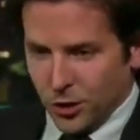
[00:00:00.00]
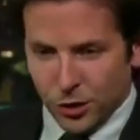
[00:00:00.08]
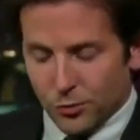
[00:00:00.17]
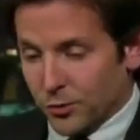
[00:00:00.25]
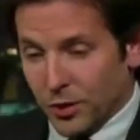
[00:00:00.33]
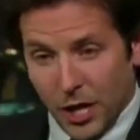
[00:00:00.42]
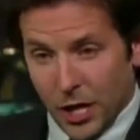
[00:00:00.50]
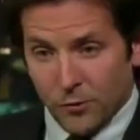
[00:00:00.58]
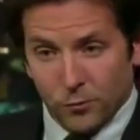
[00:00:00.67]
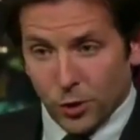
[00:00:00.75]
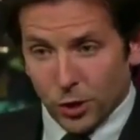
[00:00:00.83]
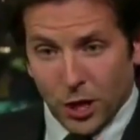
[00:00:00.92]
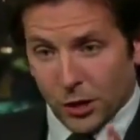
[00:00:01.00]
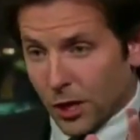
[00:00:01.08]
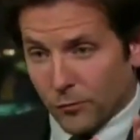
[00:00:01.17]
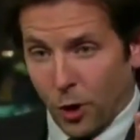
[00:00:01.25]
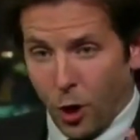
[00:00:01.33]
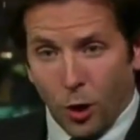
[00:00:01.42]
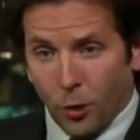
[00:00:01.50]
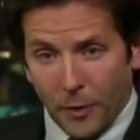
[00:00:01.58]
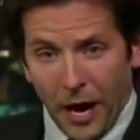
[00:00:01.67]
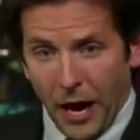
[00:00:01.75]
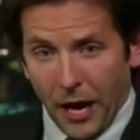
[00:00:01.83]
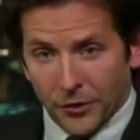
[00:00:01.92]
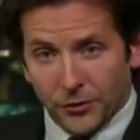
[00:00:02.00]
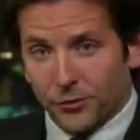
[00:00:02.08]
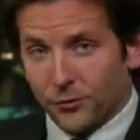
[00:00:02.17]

you know, Dave. I loved Hall Pass.